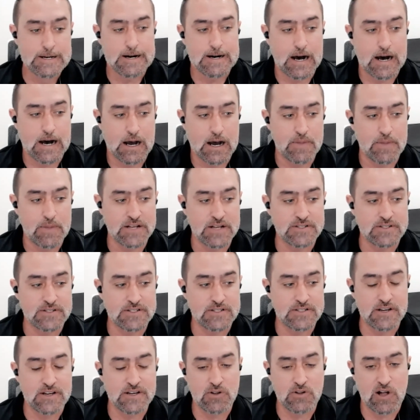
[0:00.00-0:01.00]
It's
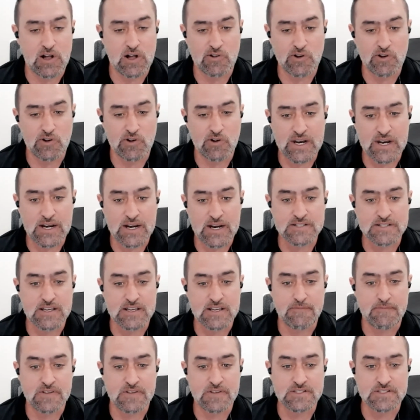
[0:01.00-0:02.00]
still a little bit in its
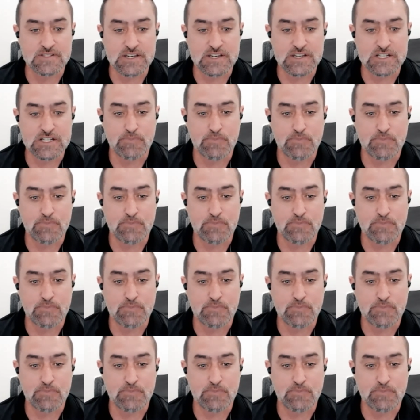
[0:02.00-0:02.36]
infancies,